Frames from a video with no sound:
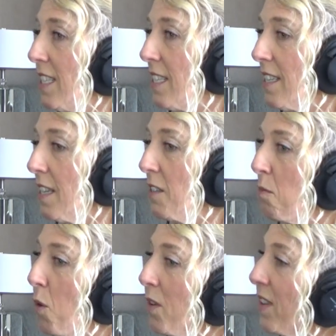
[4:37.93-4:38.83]
is
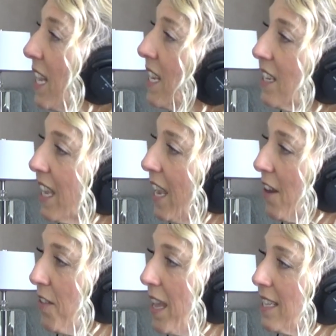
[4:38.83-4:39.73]
more of an
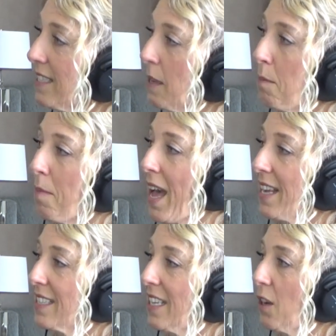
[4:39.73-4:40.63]
indicator that it's
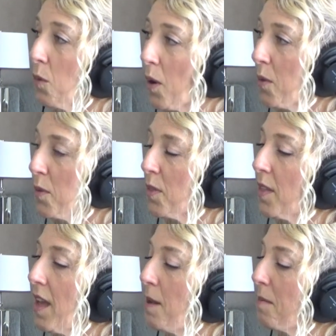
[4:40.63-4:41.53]
impacting
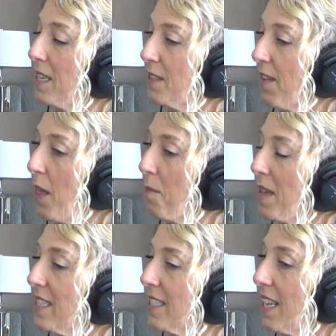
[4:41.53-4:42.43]
growth and
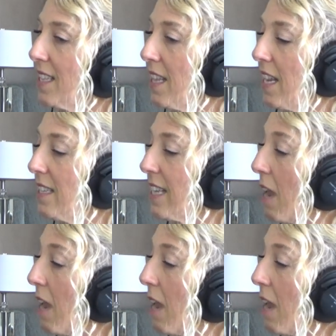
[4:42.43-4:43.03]
development, and then